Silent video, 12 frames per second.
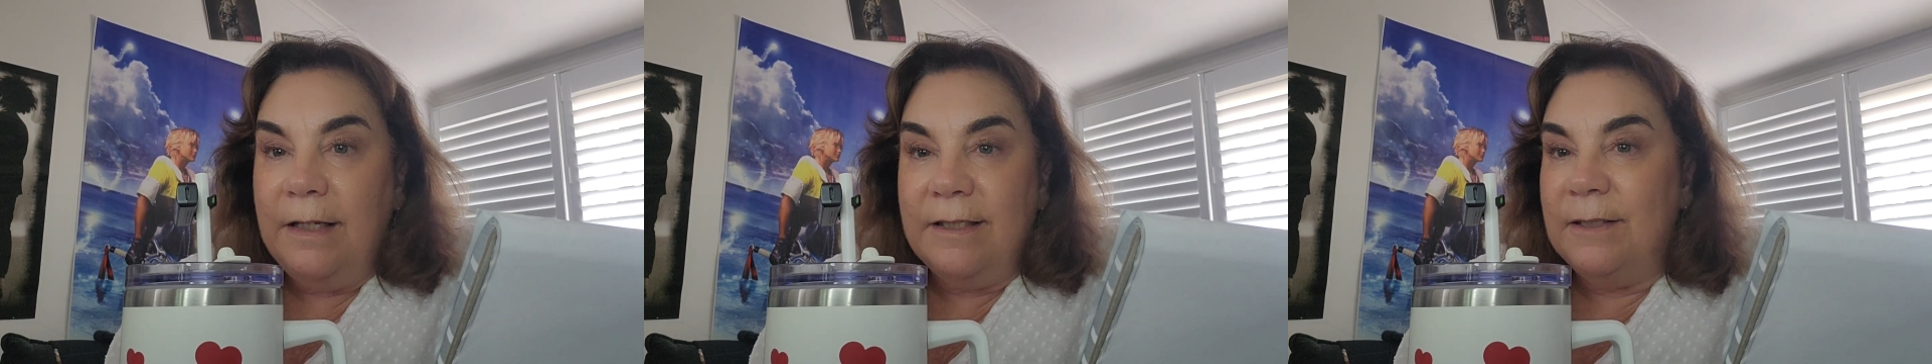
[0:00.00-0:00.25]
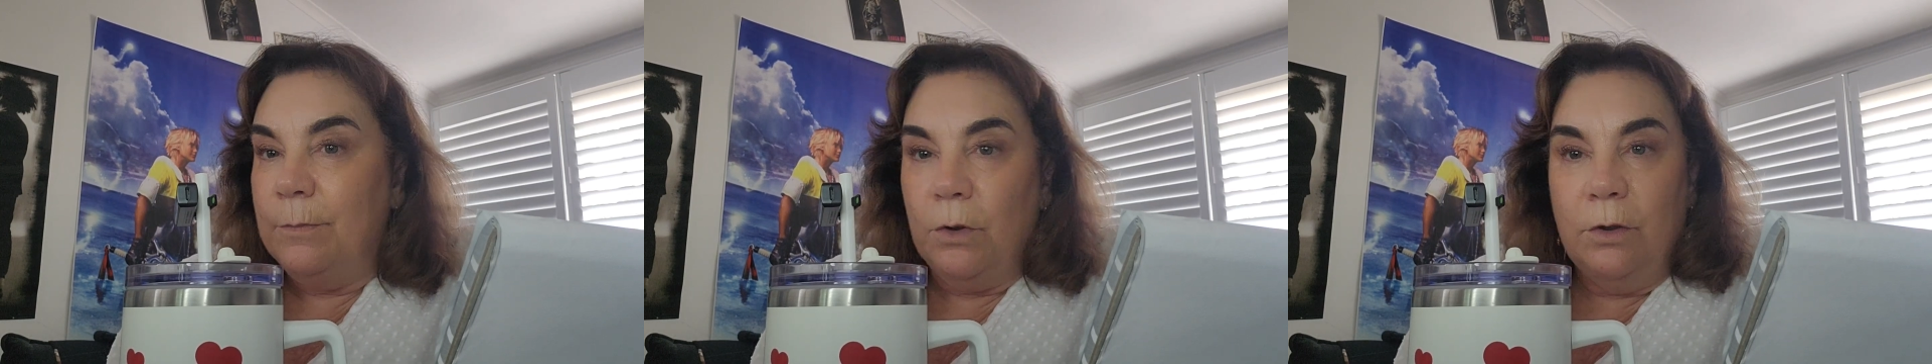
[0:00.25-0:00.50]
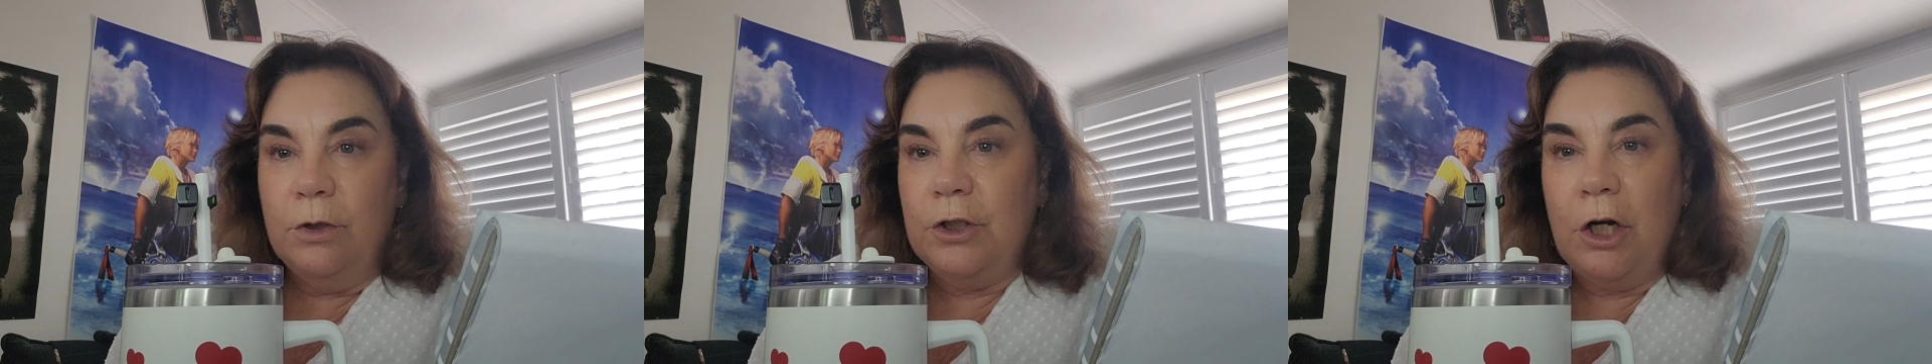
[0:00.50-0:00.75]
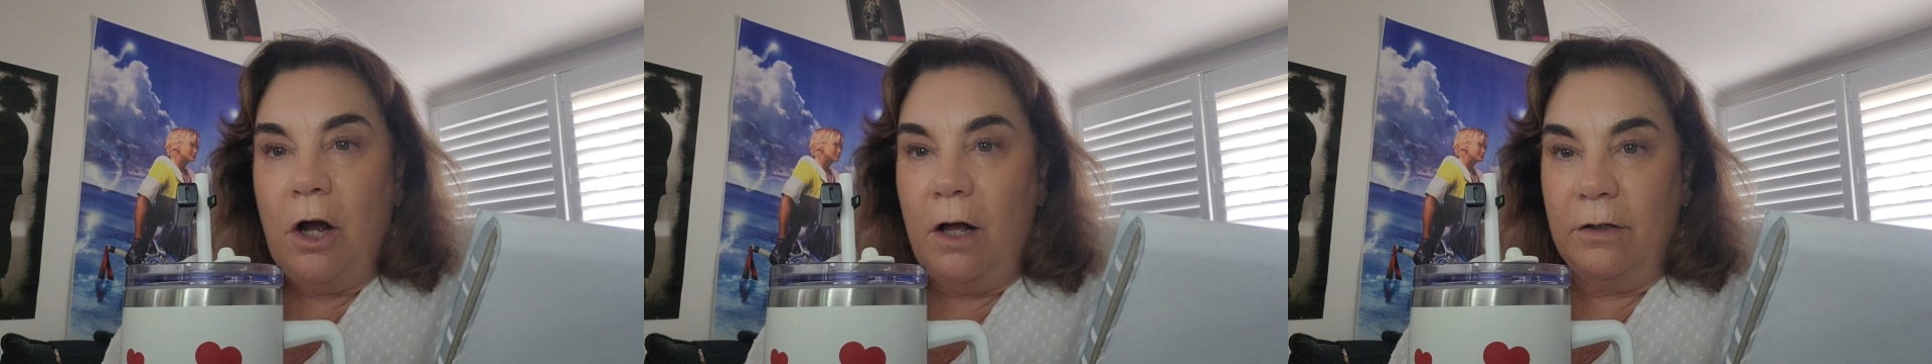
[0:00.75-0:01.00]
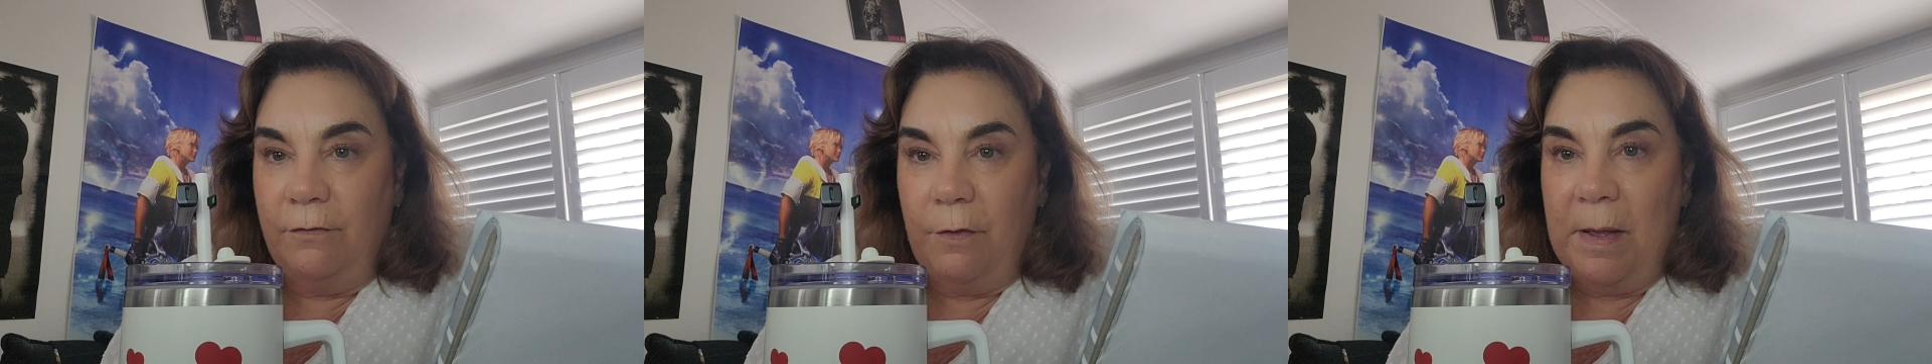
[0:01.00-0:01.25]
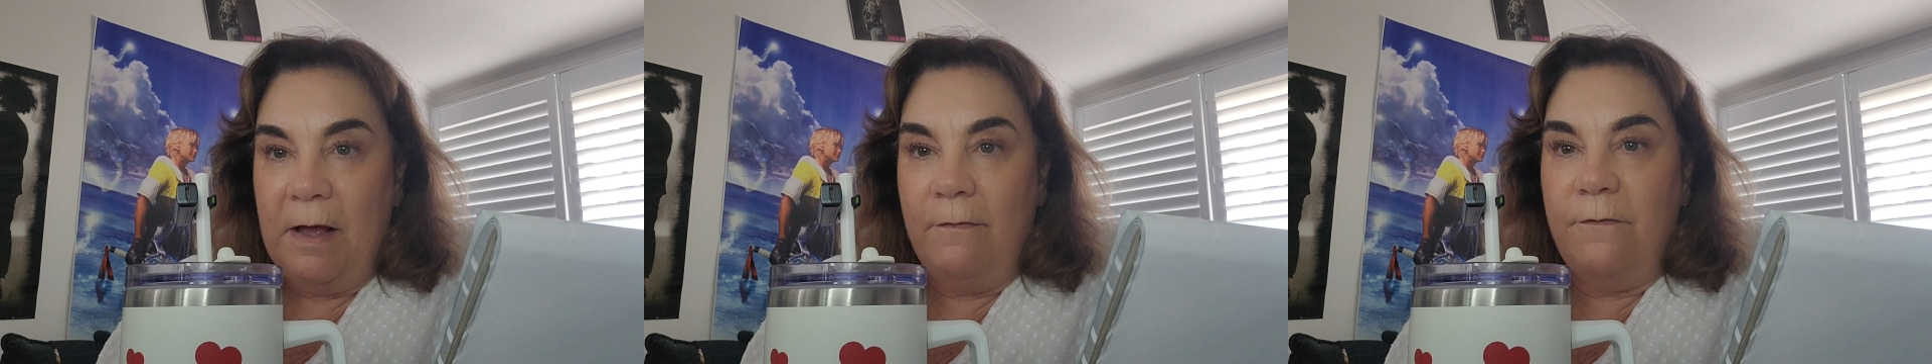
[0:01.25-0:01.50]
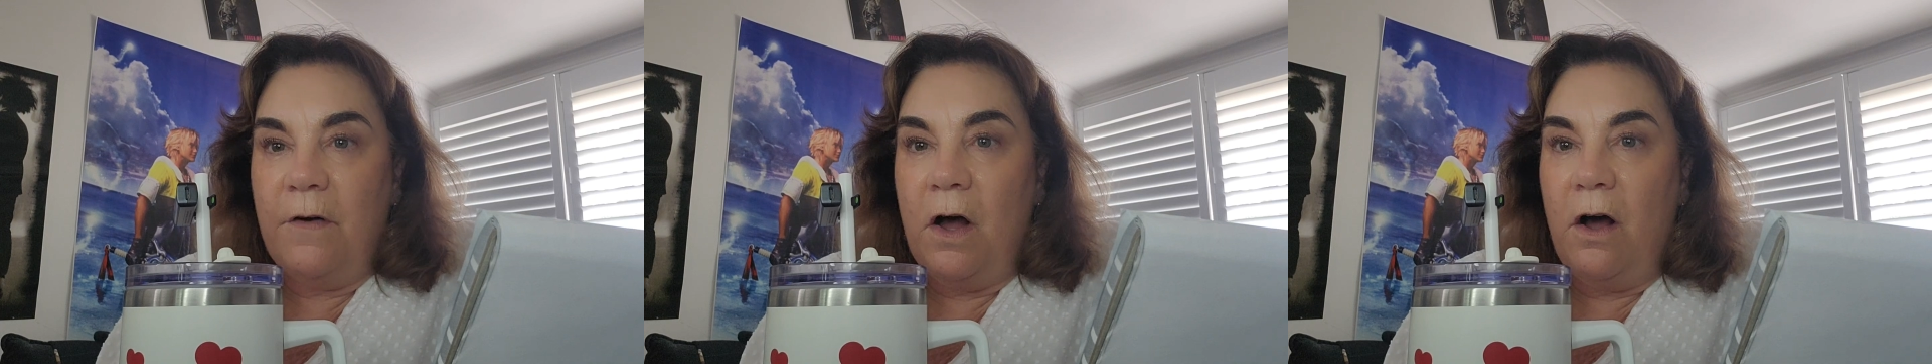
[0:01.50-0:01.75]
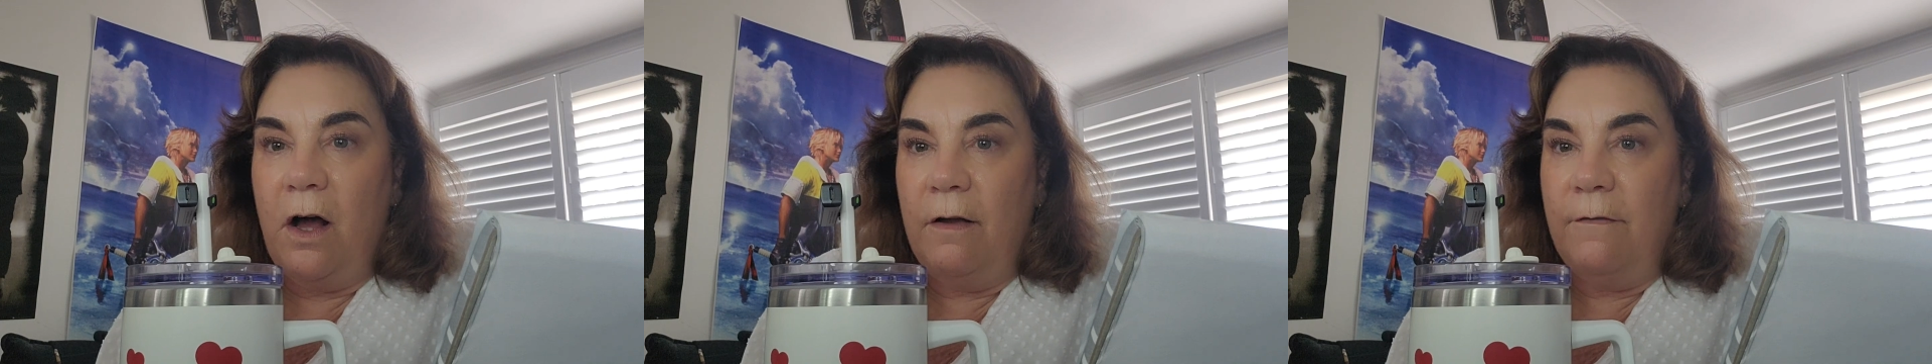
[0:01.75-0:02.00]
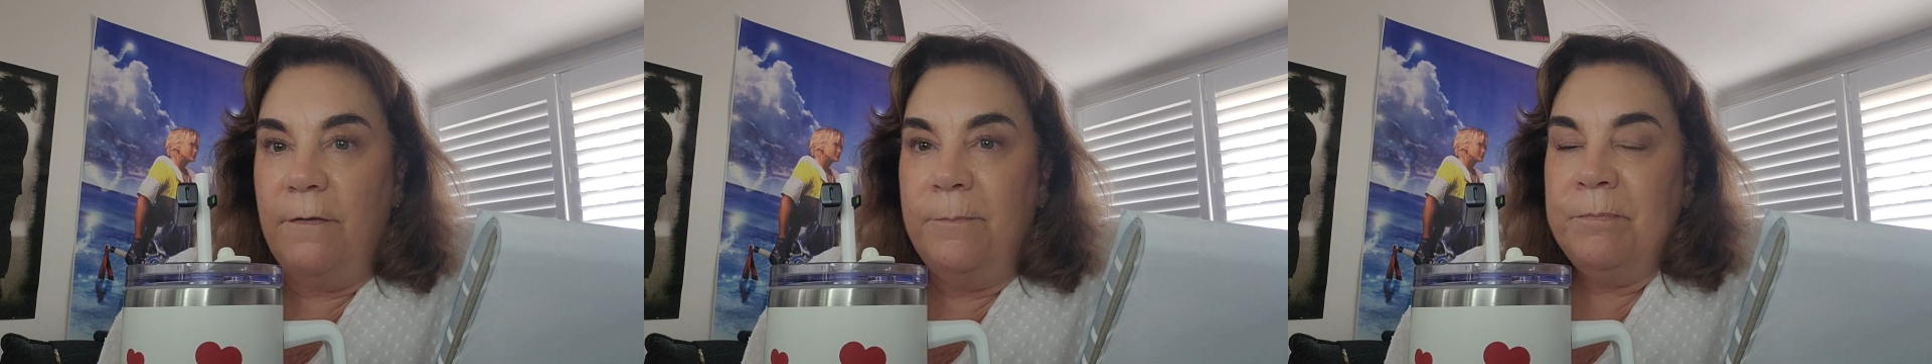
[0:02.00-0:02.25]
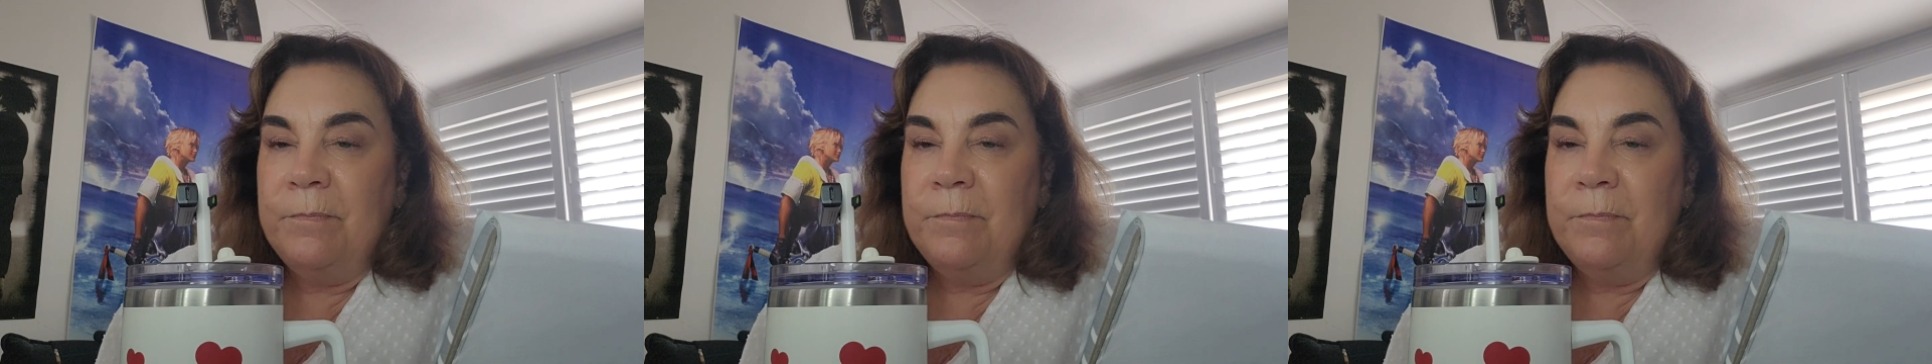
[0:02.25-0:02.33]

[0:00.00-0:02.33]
small child of about 5.